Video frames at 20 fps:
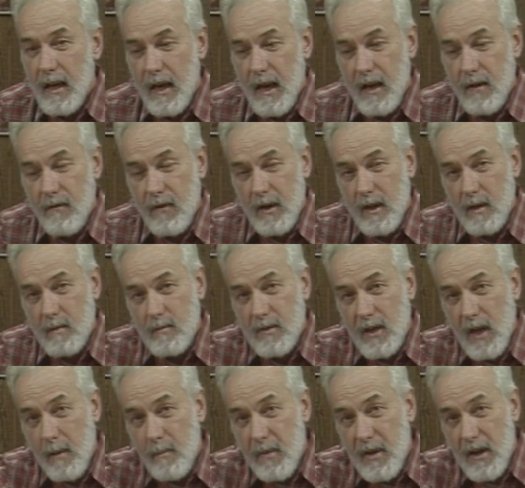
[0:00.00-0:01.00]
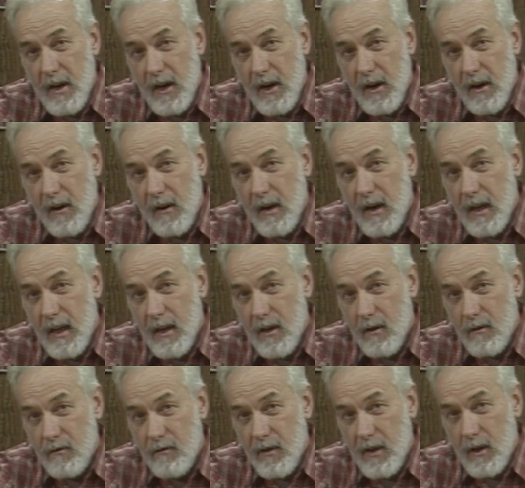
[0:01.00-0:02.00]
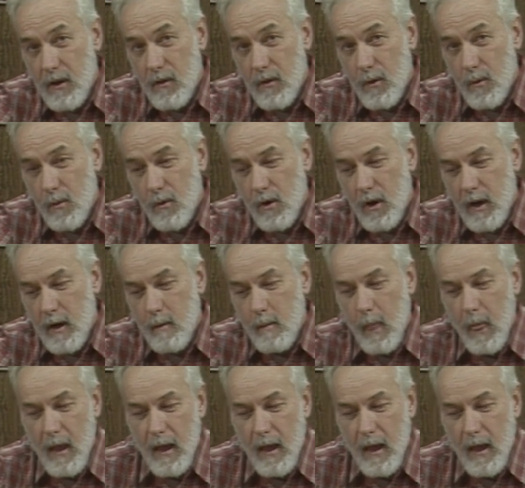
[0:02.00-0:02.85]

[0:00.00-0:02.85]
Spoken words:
And if it comes up here, he'll feel the wood.